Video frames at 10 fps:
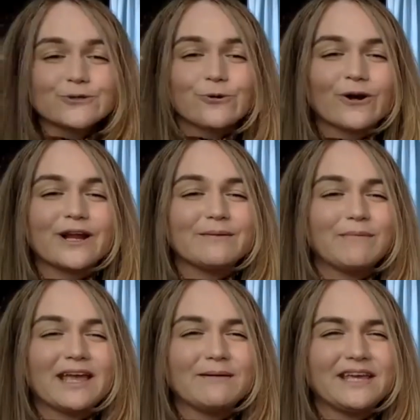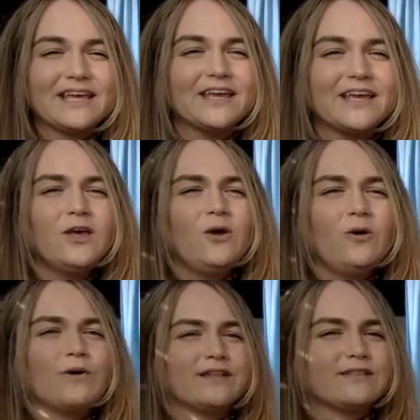story maybe
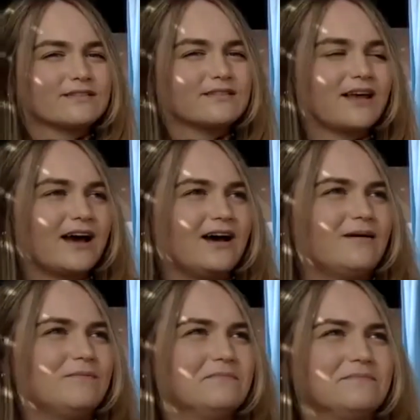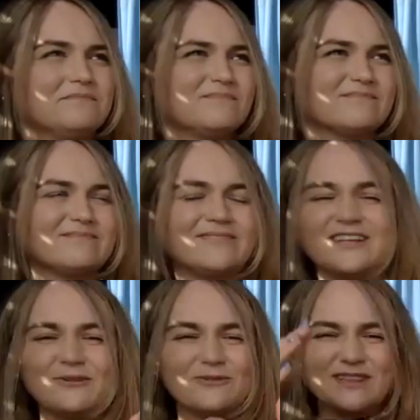with um,
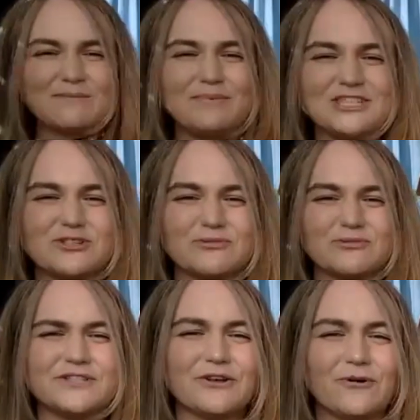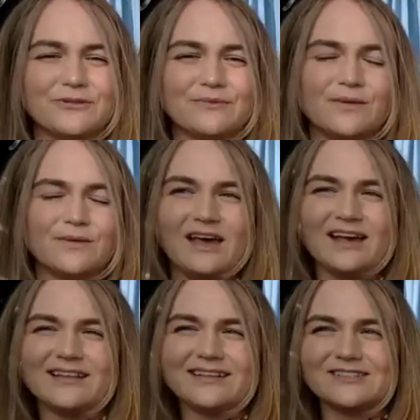you know, the pitched roof. So
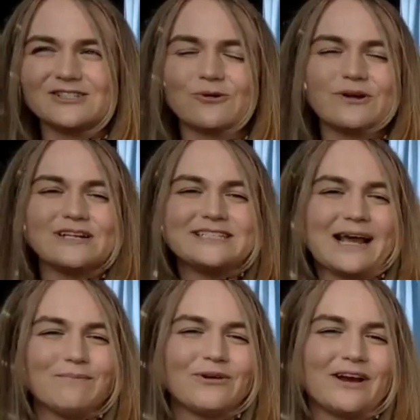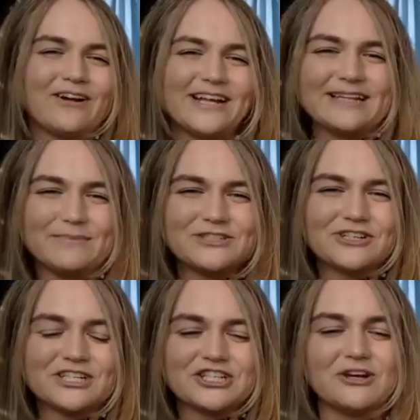yeah. So contemporary, a little bit
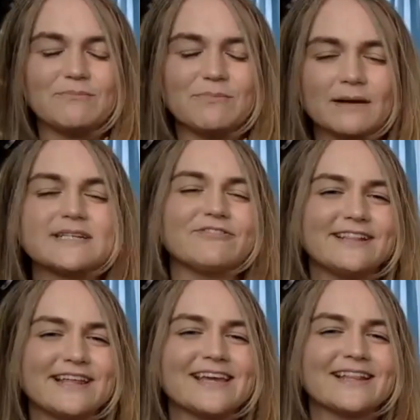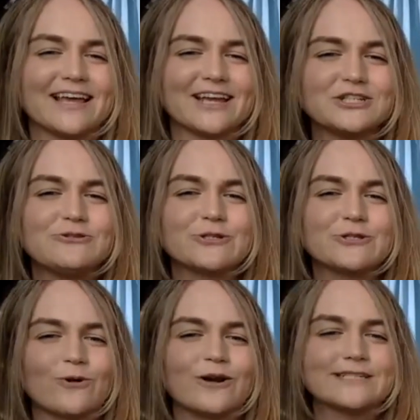traditional, but I'm definitely thinking like a
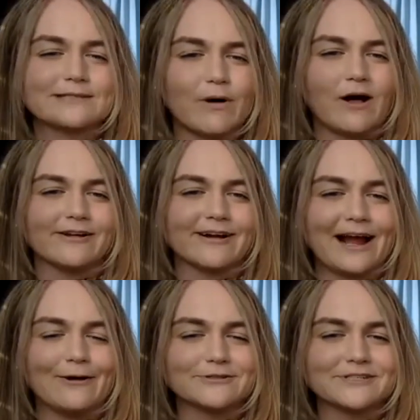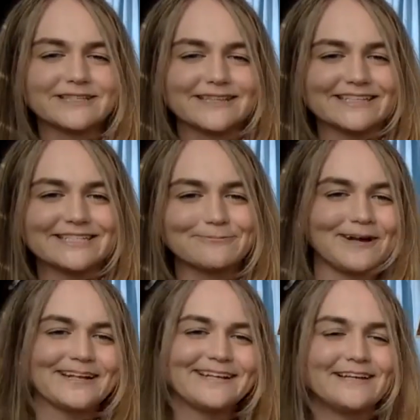two-story smaller house than this
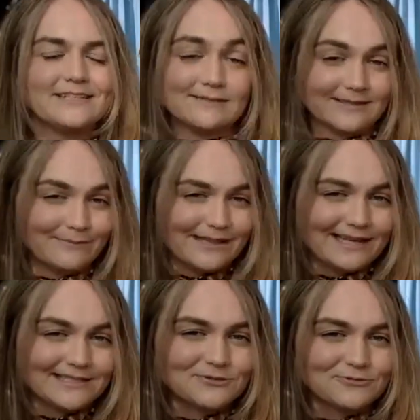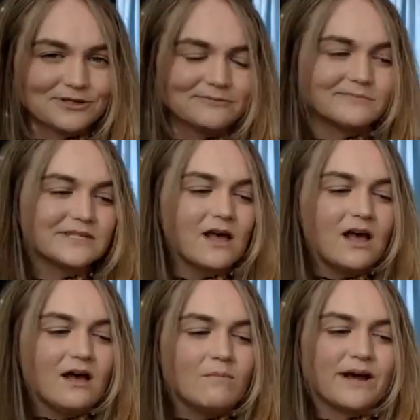one. It's a little yeah. bit less rooms,
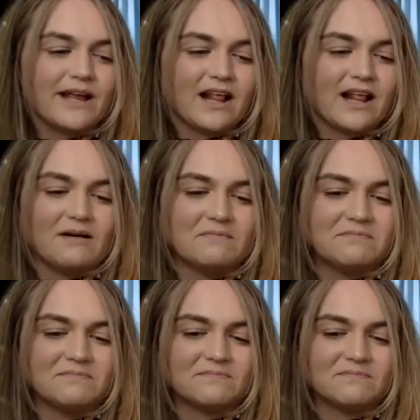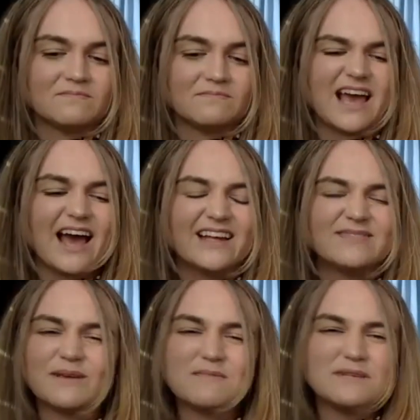but um, yeah,
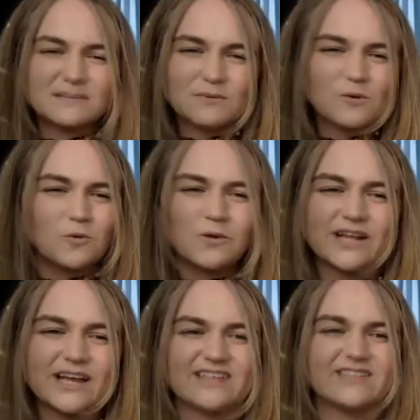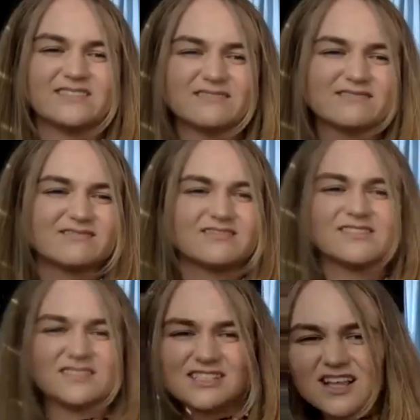and maybe some cool like
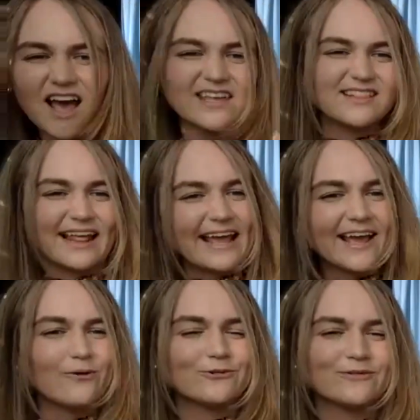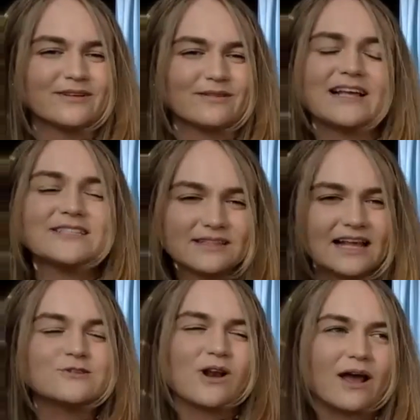design layout. That's
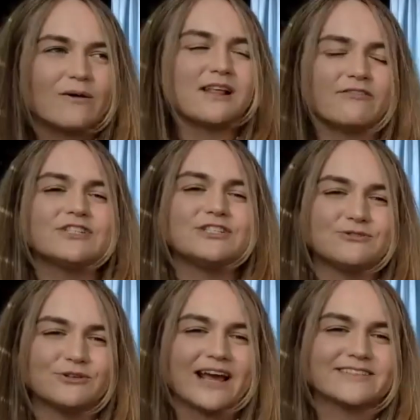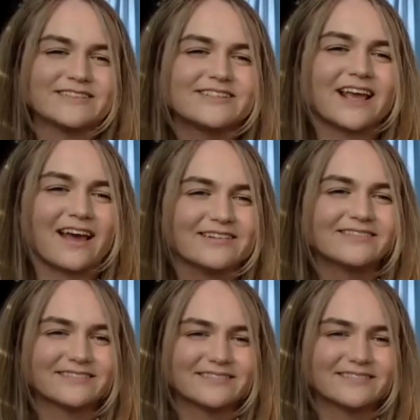that's what I would love to do next. Yeah. Yeah.